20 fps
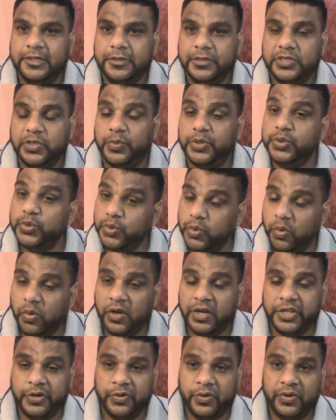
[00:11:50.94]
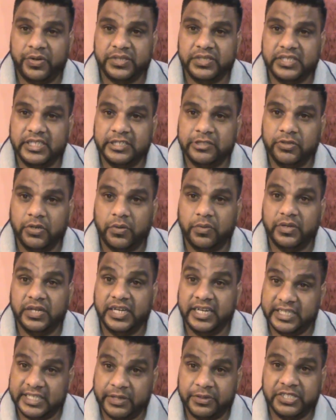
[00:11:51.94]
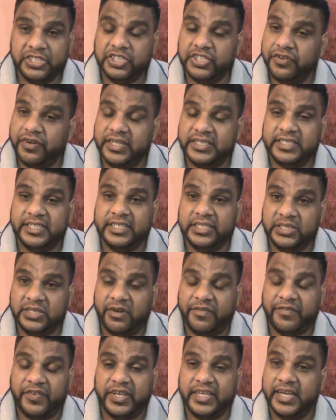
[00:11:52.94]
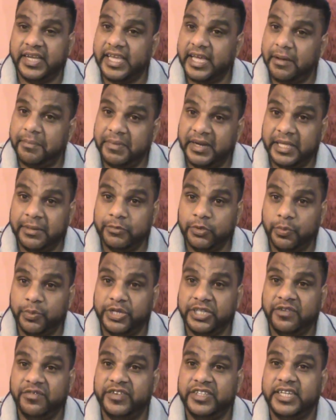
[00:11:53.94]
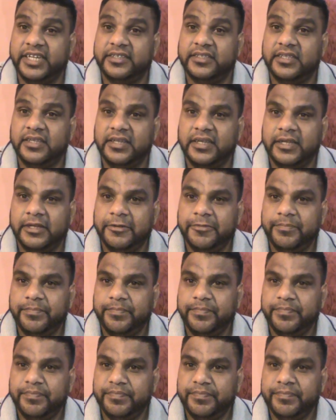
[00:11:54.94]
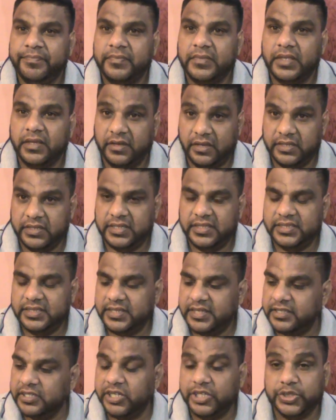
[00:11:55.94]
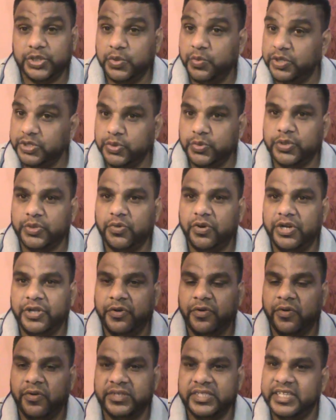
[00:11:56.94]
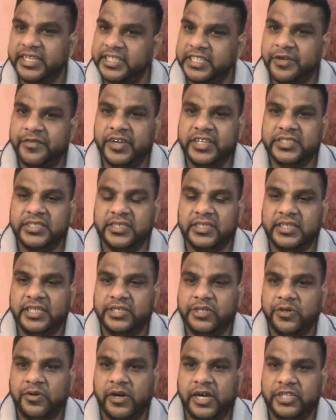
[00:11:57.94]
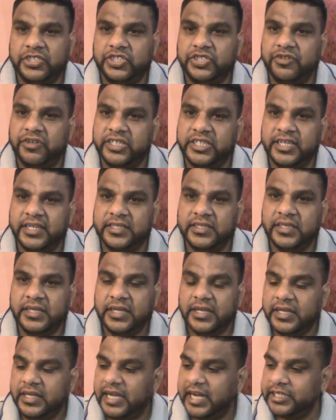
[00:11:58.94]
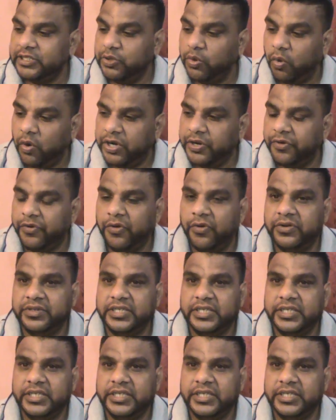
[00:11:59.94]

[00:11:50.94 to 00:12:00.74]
So when you do all the wrong thing now, later when your children start to suffer, you can't blame nobody for that. You understand? Because you was doing all the wrong thing, you never study that you got a children and the all the wrong